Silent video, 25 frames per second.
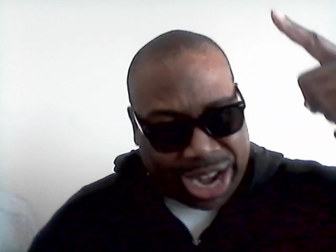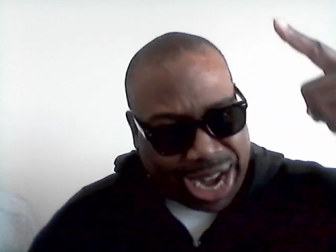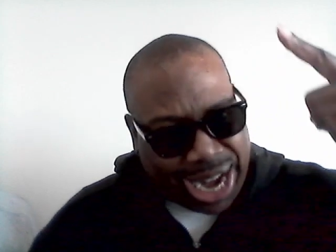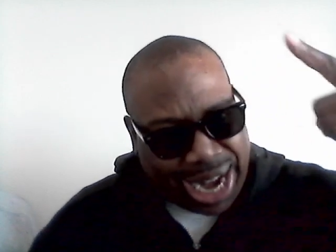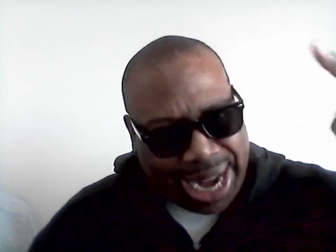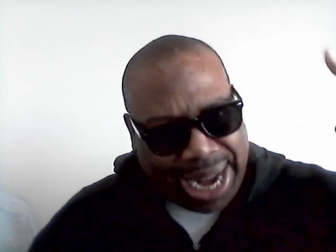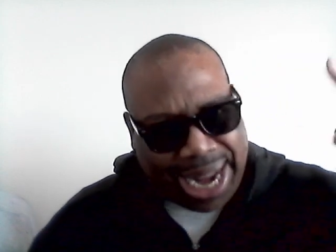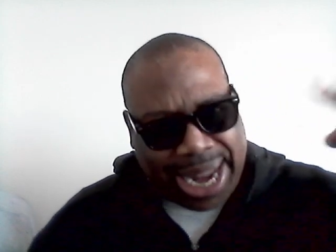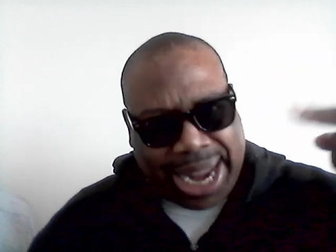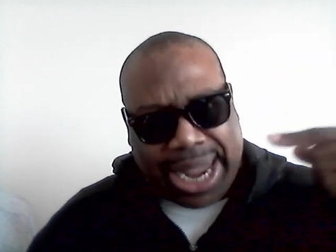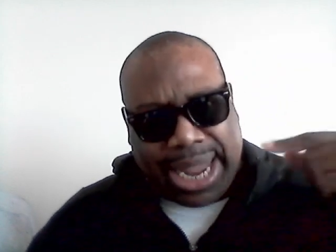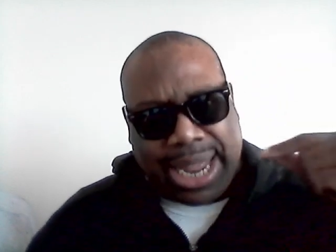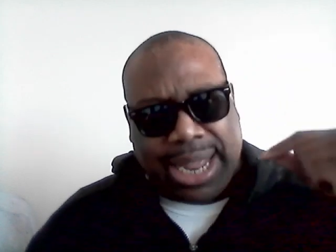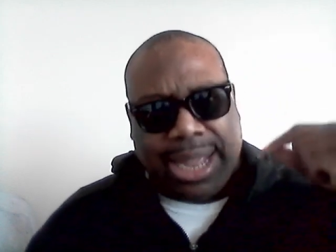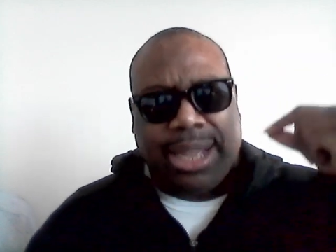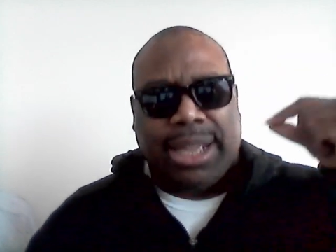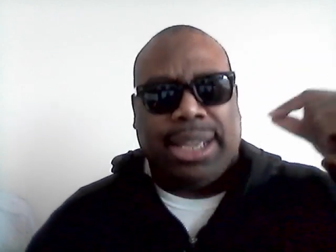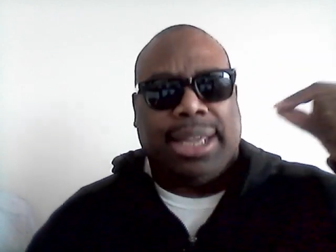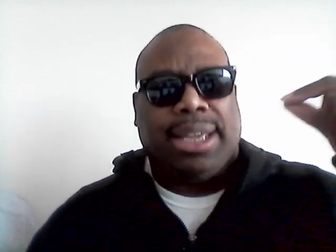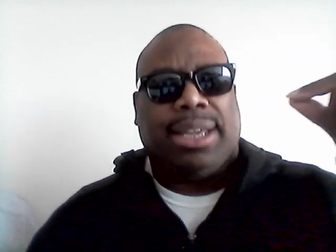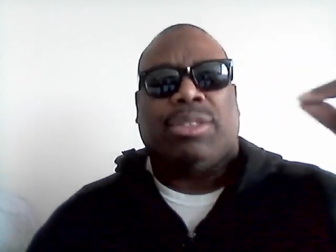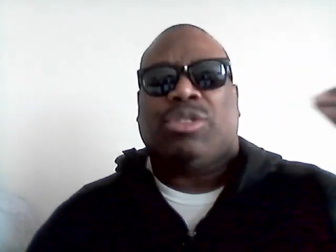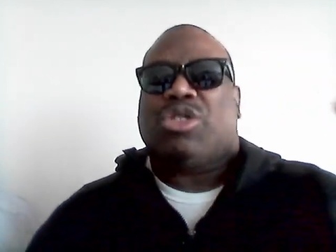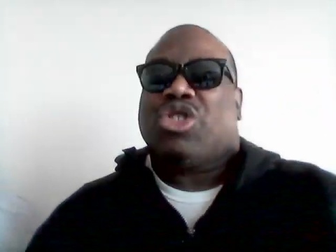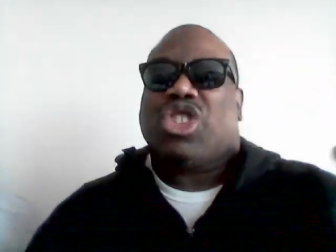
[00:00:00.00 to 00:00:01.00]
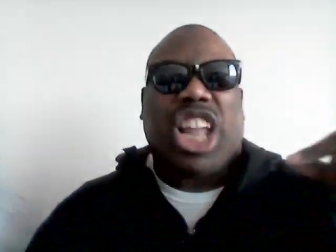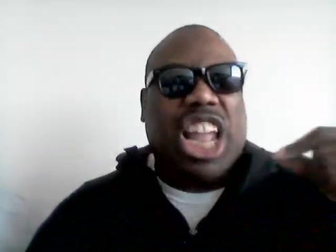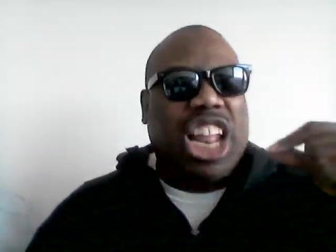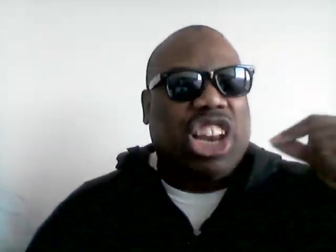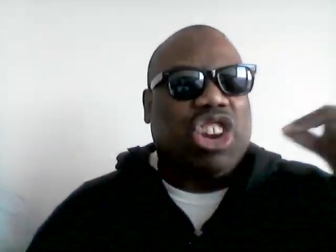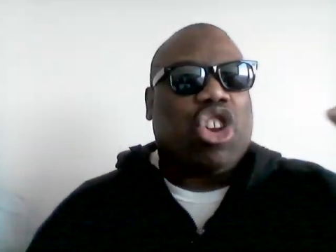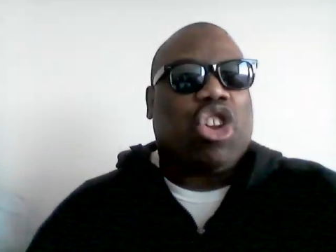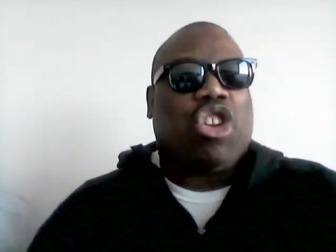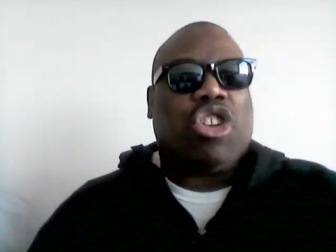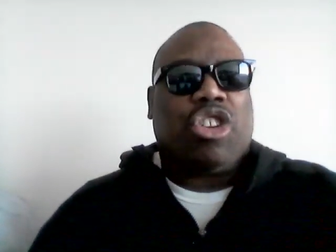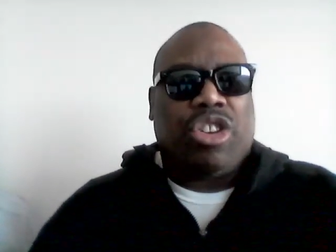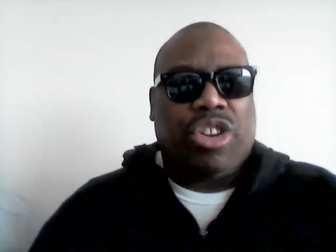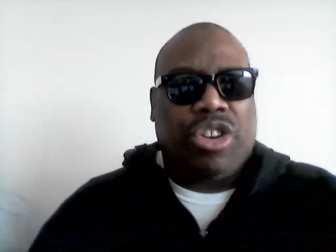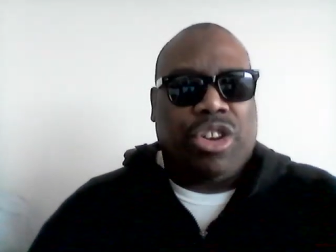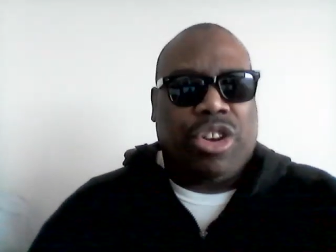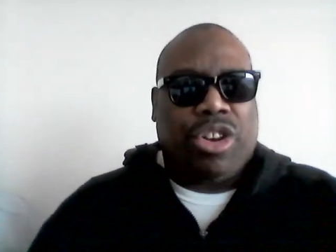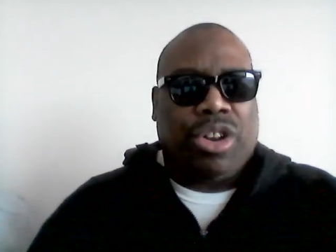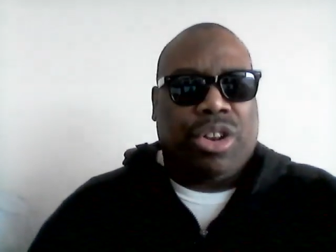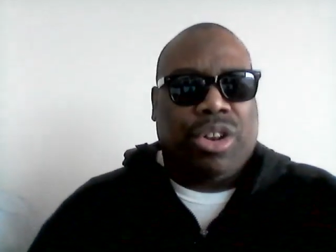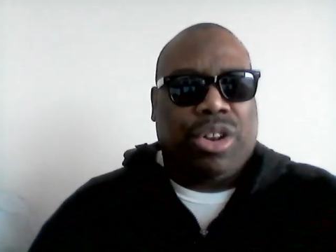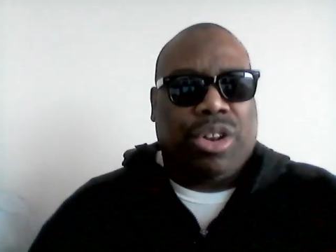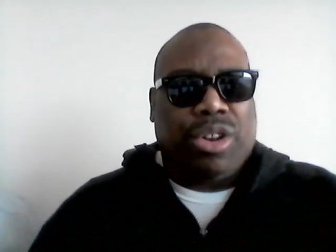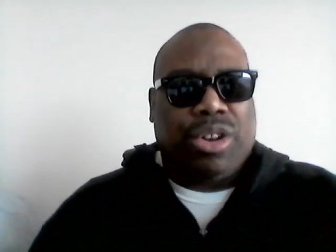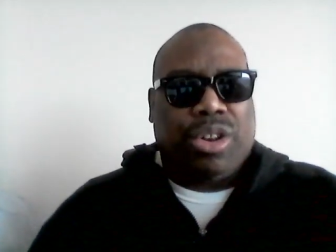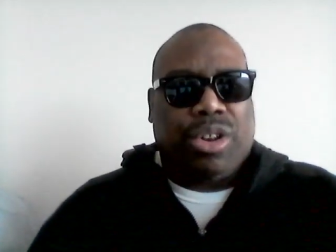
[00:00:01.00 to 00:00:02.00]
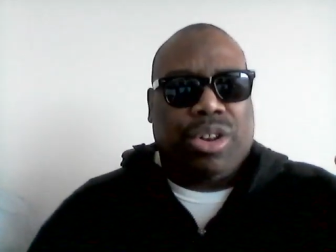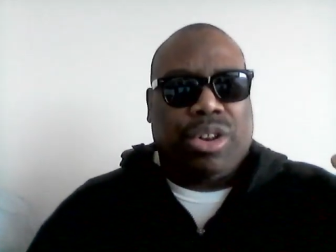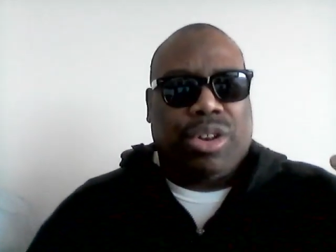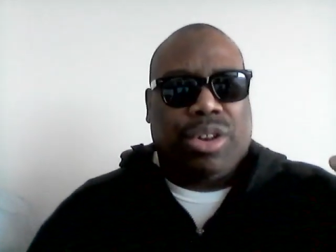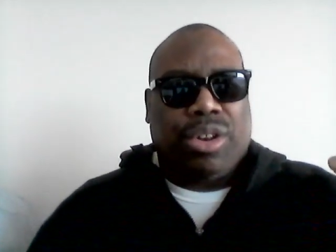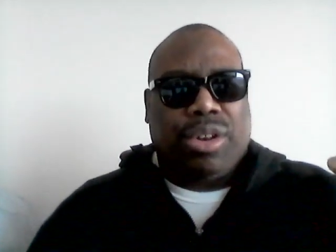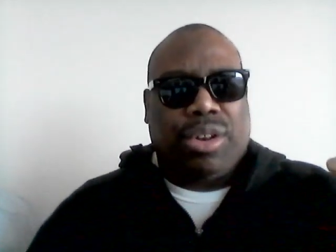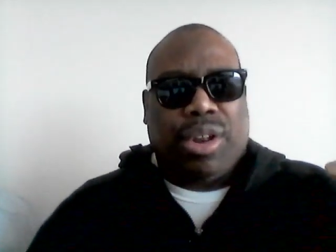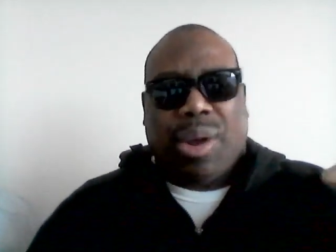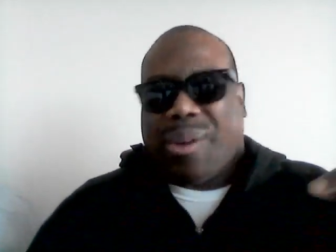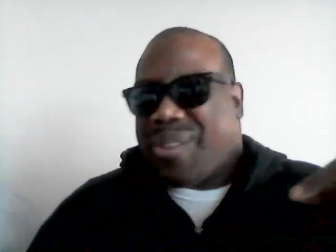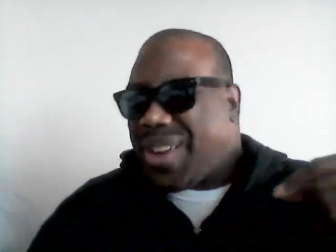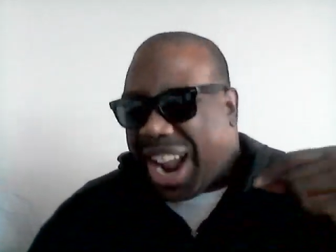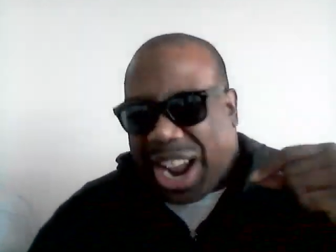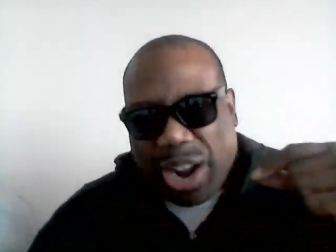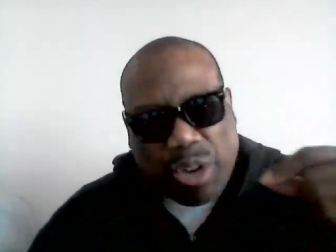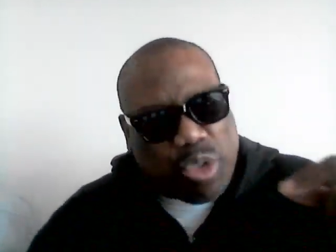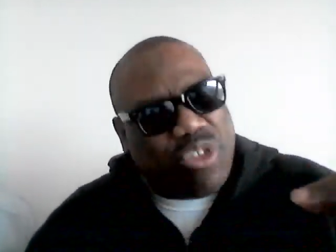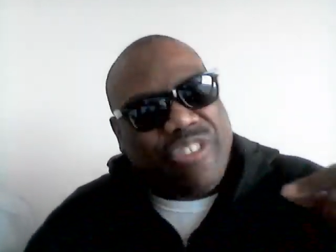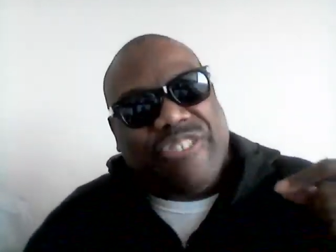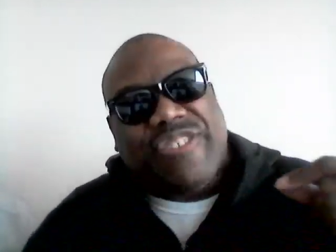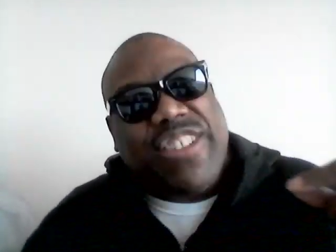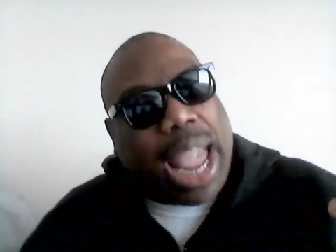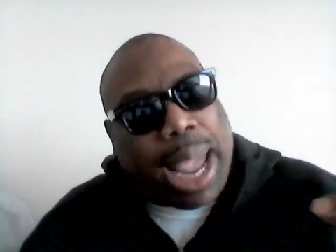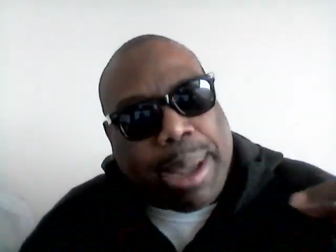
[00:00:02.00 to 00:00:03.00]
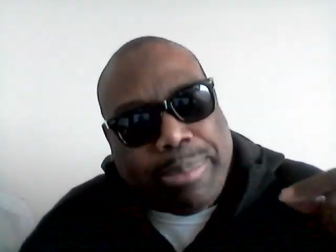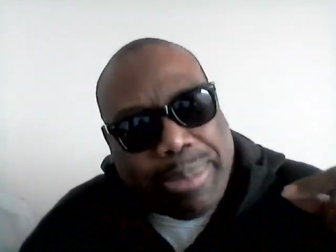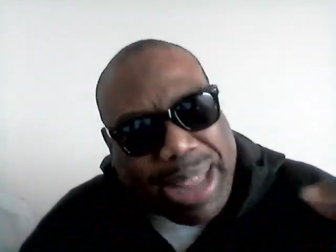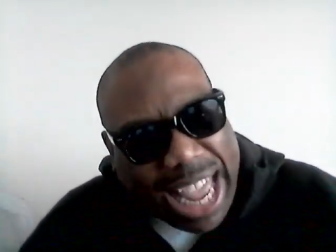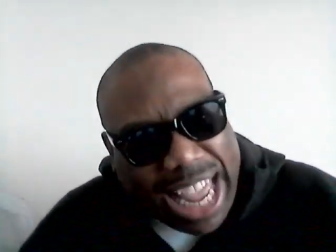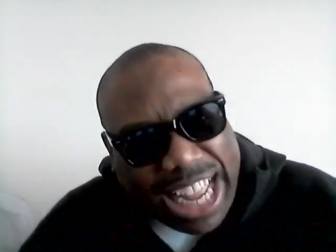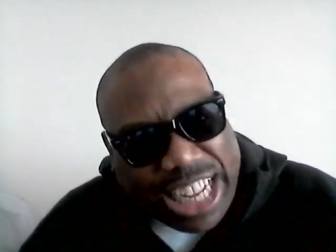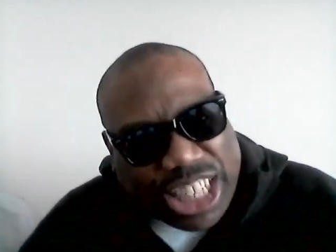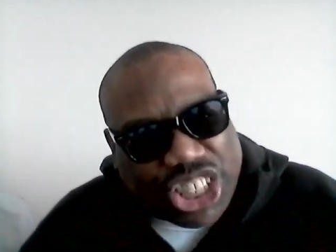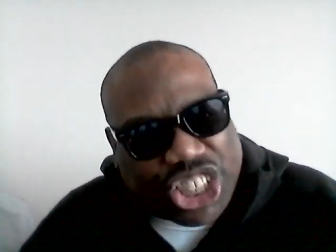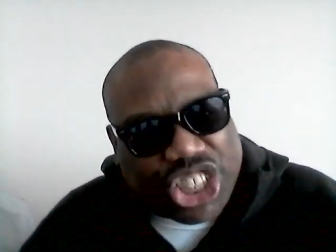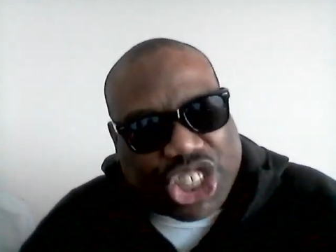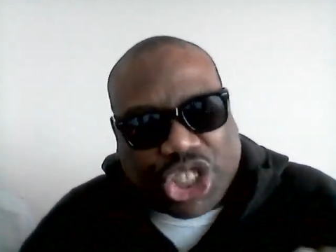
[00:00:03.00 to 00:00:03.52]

a standard rite of passage,